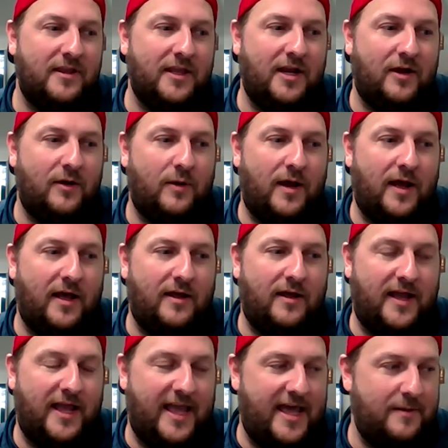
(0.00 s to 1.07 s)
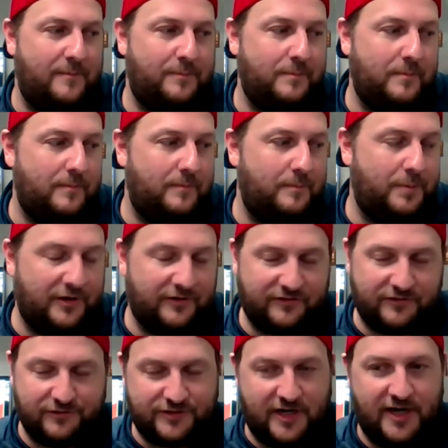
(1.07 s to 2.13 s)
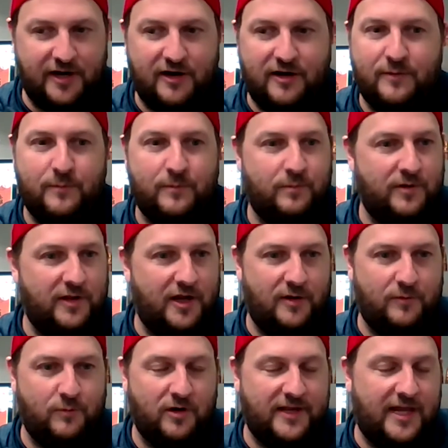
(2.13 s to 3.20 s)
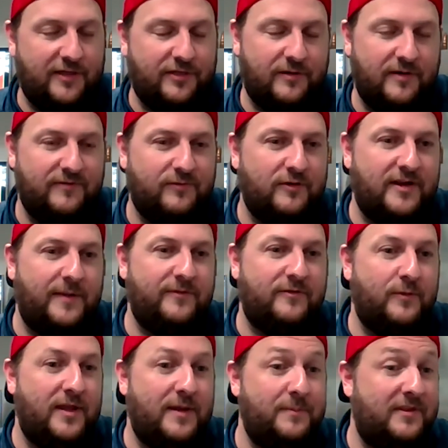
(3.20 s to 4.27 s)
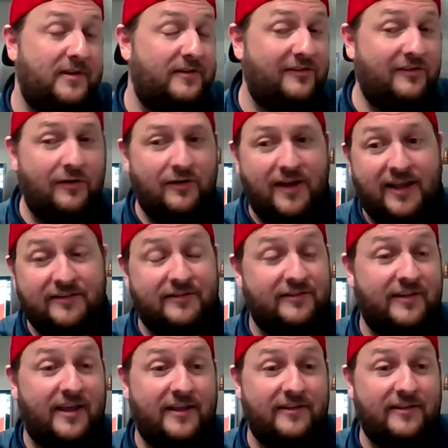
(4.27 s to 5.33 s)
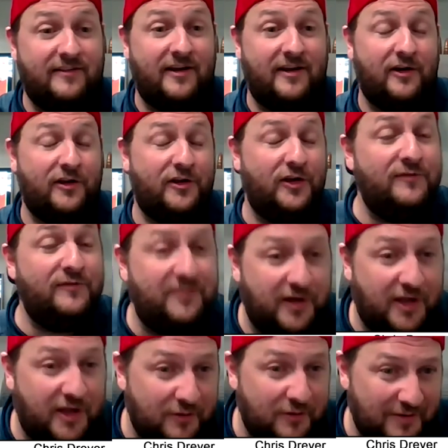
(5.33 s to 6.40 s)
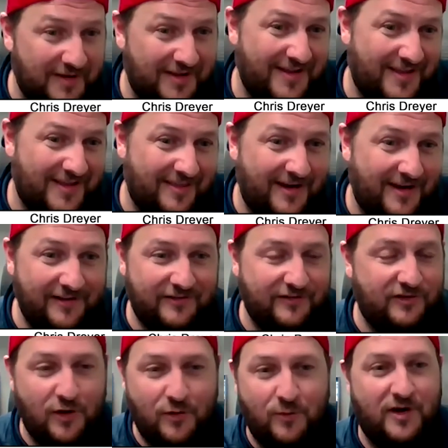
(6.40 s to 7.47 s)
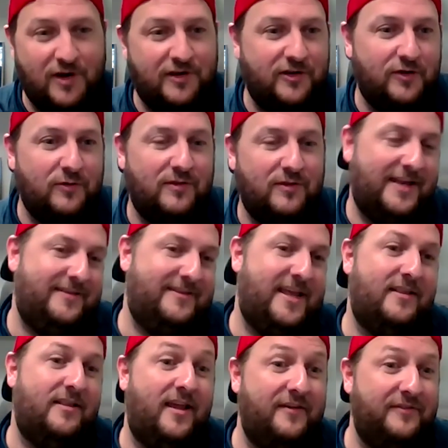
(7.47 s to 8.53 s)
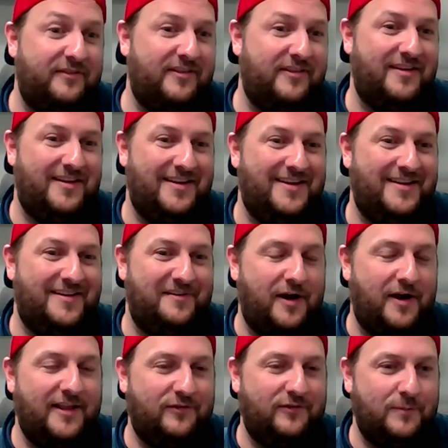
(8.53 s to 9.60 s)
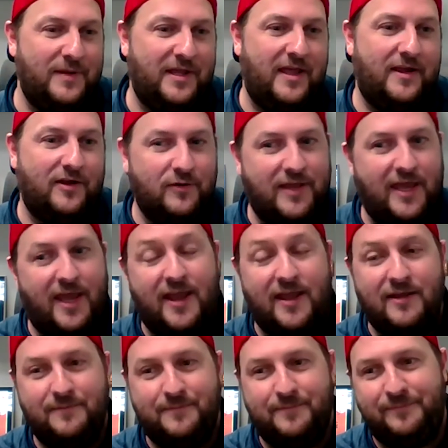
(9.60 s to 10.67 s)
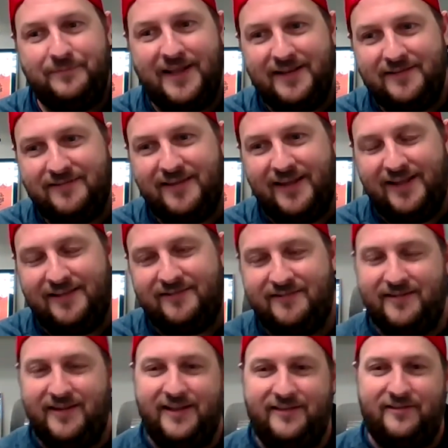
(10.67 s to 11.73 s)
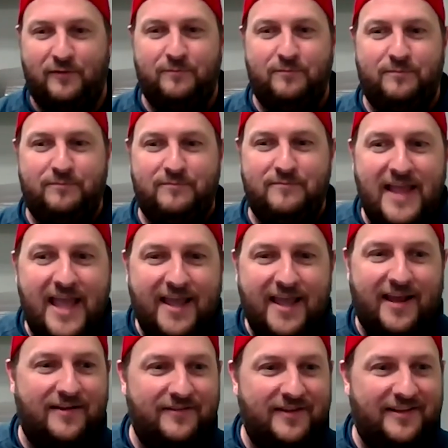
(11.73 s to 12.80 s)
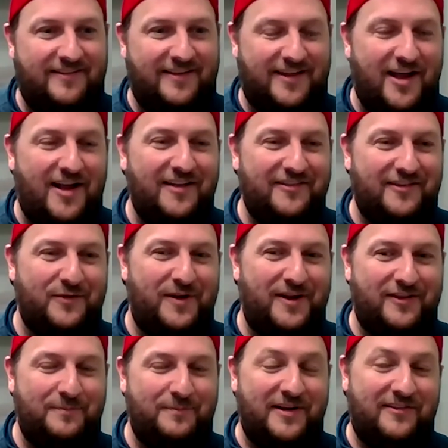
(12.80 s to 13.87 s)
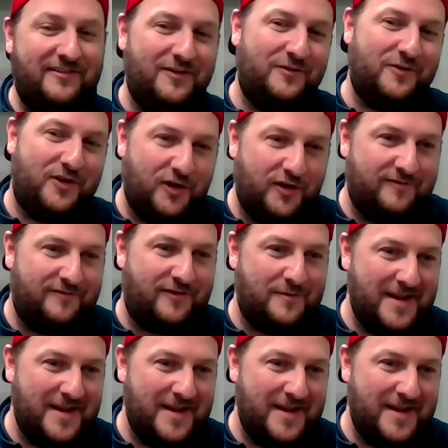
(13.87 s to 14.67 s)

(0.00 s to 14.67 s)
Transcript: you know, I had a personal trainer and you know work out three or four times a week, but there are certain exercises that are good for you I just don't want to do, like deadlifts, right? So it'd be like, okay, it's it's it's a negative, it's a consequence, but it's still good for